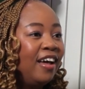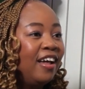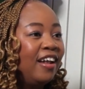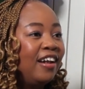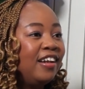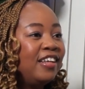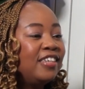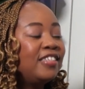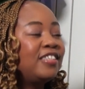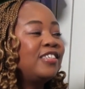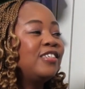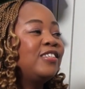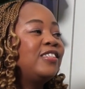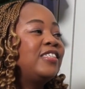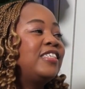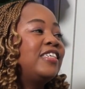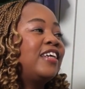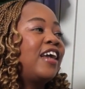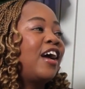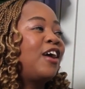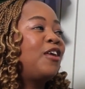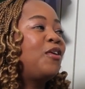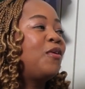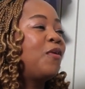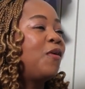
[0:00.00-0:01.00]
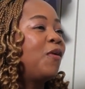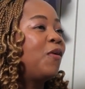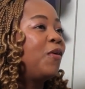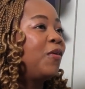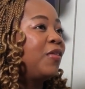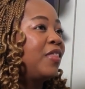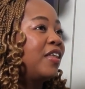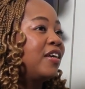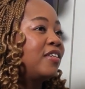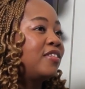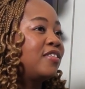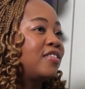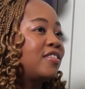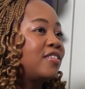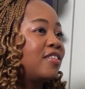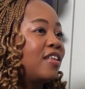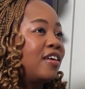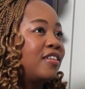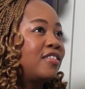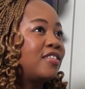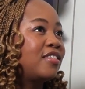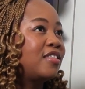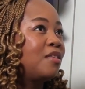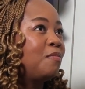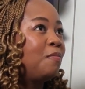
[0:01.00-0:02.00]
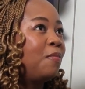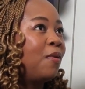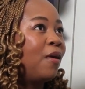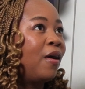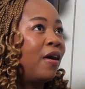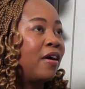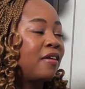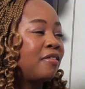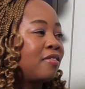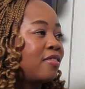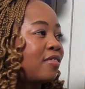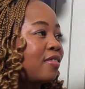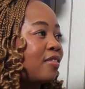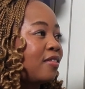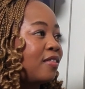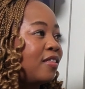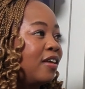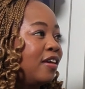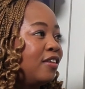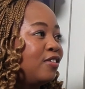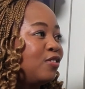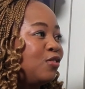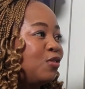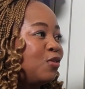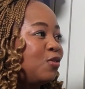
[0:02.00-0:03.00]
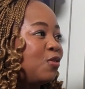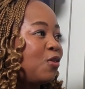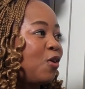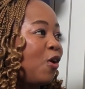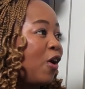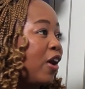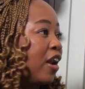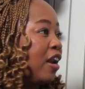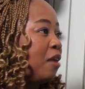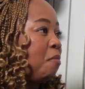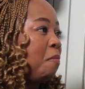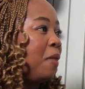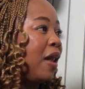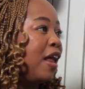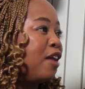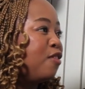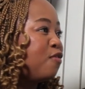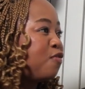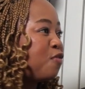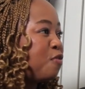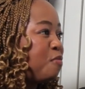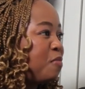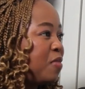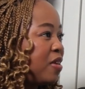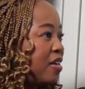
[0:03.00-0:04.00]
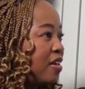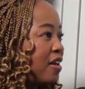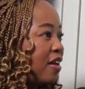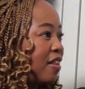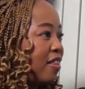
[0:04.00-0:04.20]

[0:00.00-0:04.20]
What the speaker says: little did I know that's the path that, God had planned for me.